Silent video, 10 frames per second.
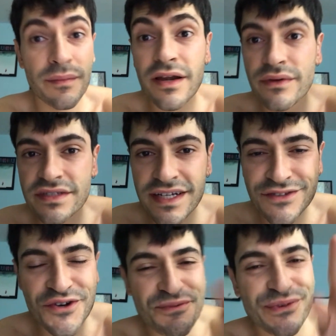But anyways, guys,
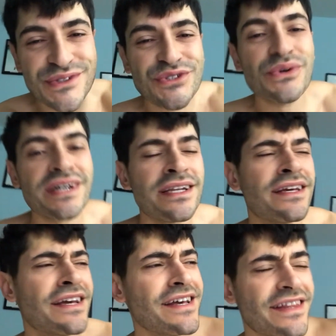hope you enjoyed
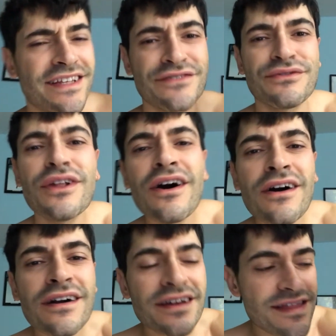this
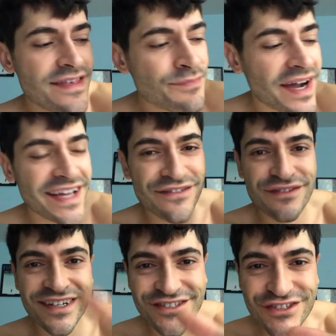vlog, the, my
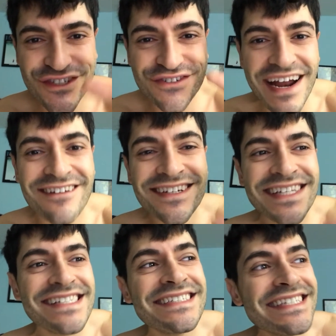adventure around
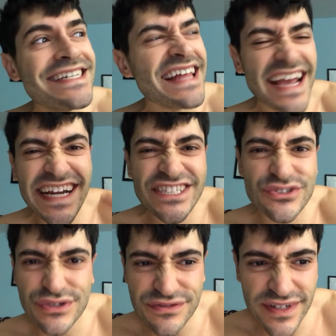DC, the H
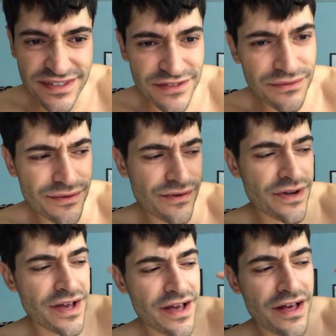Street Festival,
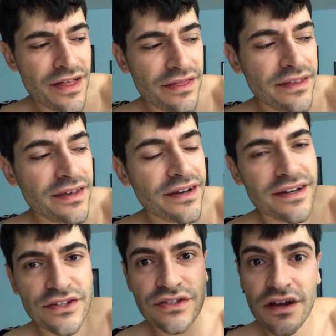the uh,
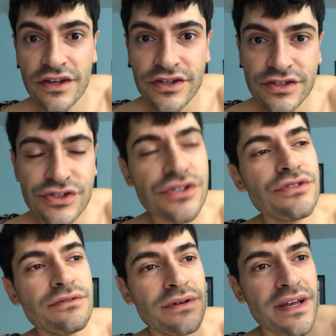exotic goods
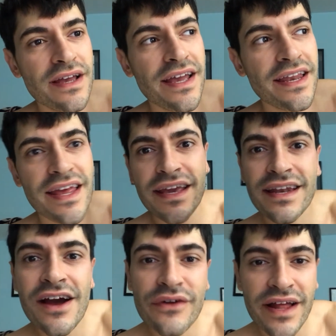shoot, and
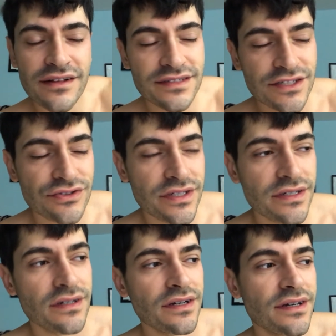hanging out in
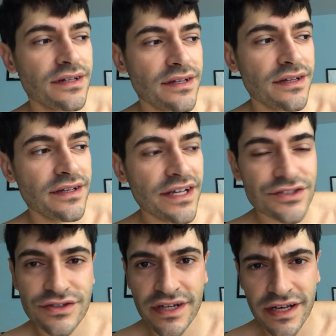Alexandria uh,
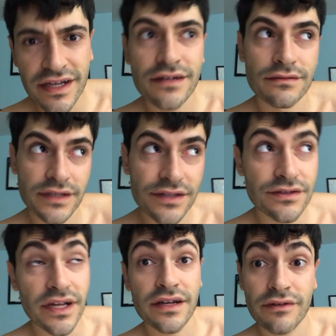yesterday.
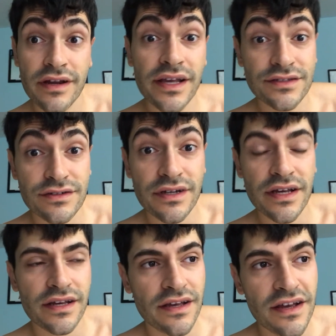Yesterday, right?
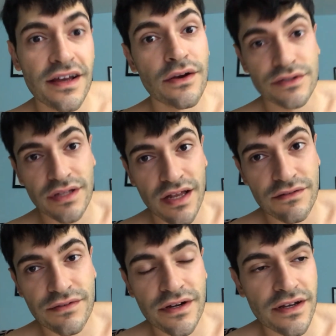Yesterday was a lot
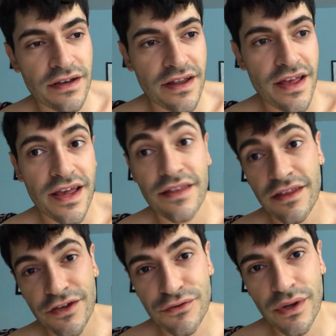of fun. And
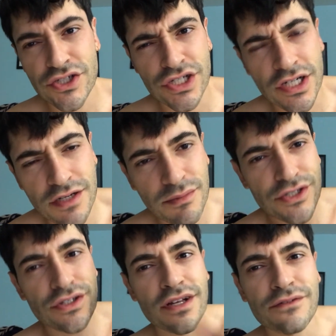thank you for watching.
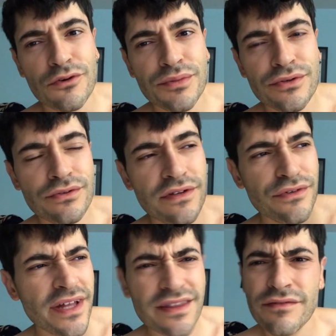Much love. Hope you,
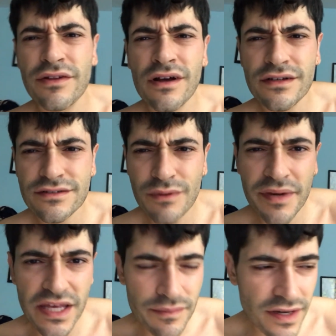if you like the vlogs, so I'm
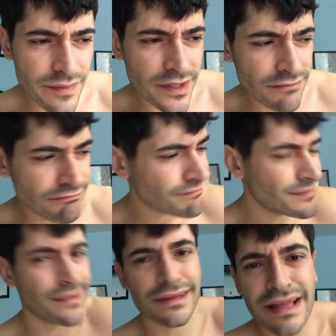gonna keep them coming.
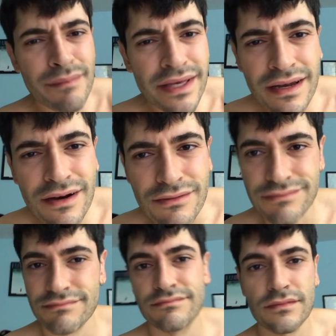Let me know.
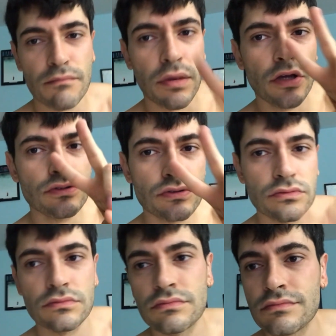Peace.